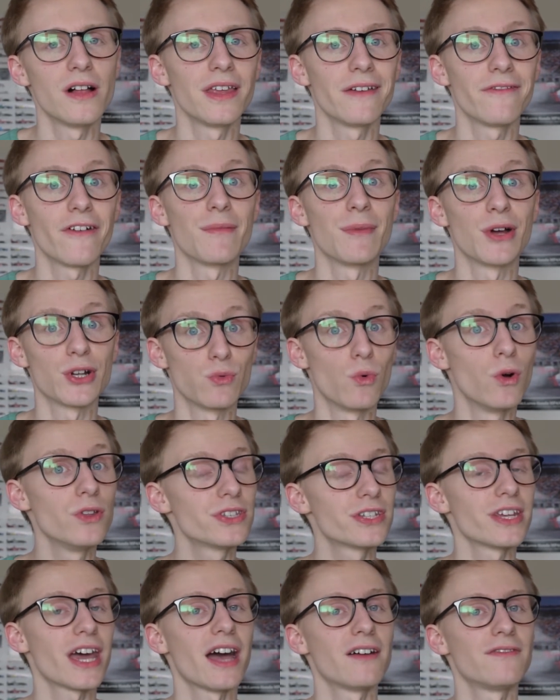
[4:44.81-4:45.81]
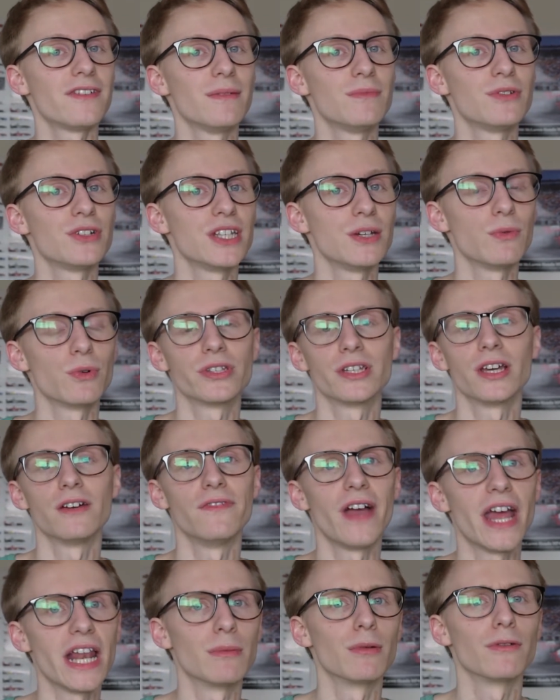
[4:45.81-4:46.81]
They very much wanted to have him, just he wasn't
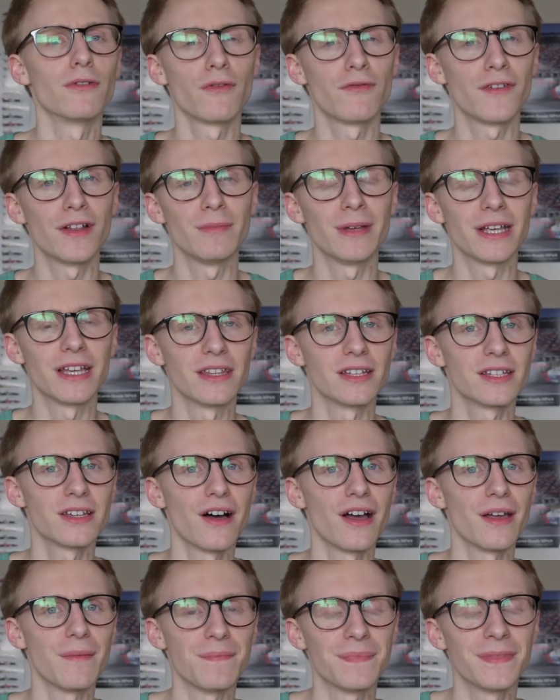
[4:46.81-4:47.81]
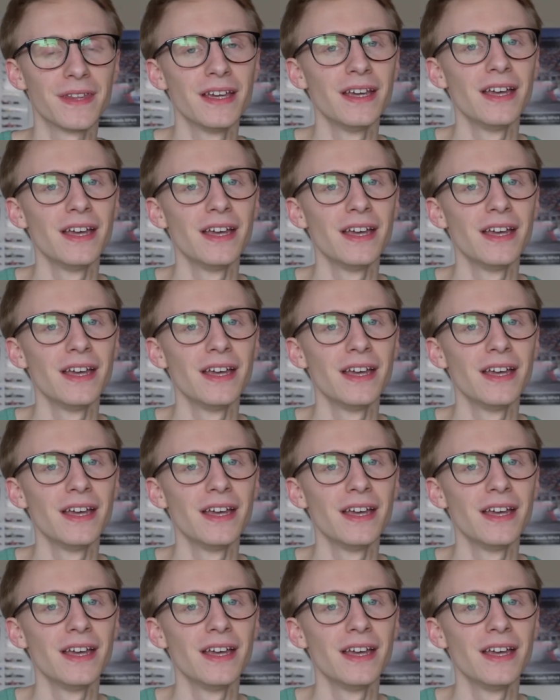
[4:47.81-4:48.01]
available for filming at the time.